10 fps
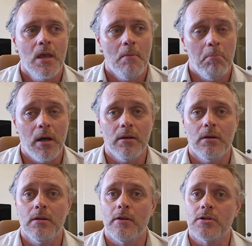
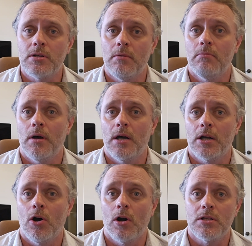But there's some
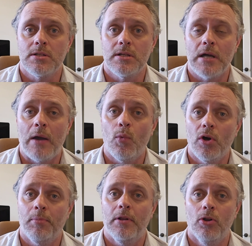cards that I
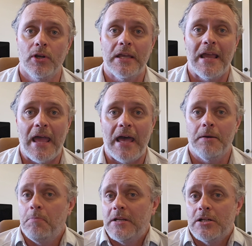will be looking
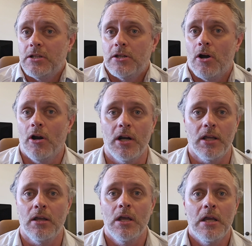at potentially targeting.